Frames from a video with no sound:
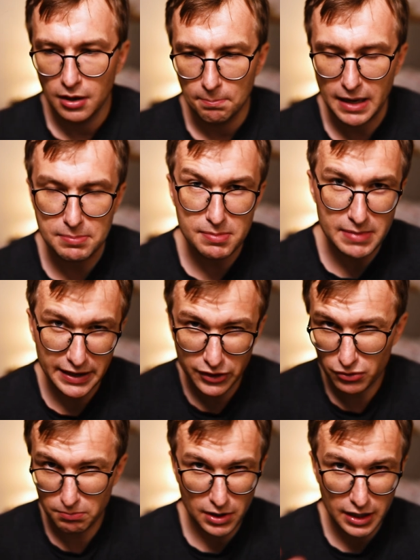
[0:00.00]
maybe make
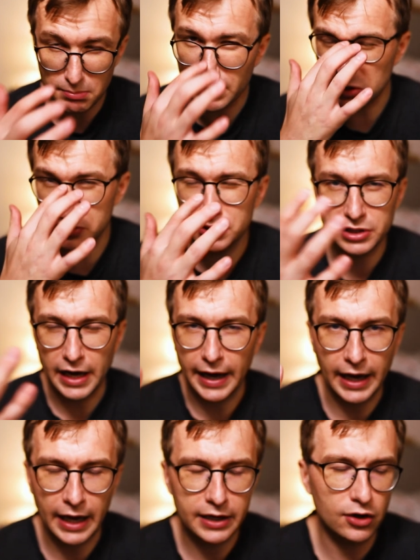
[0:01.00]
your money because
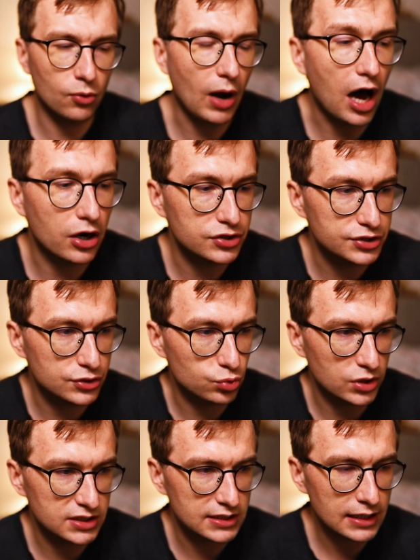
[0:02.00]
i know artists
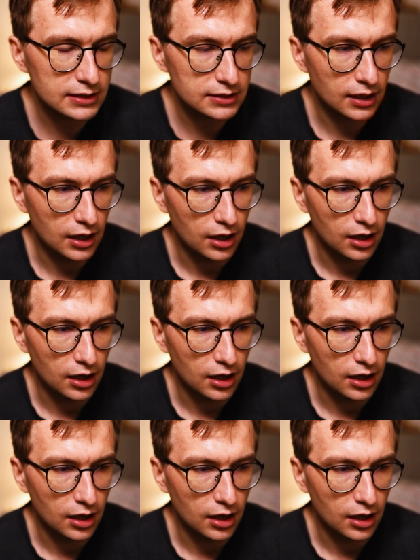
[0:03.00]
wants that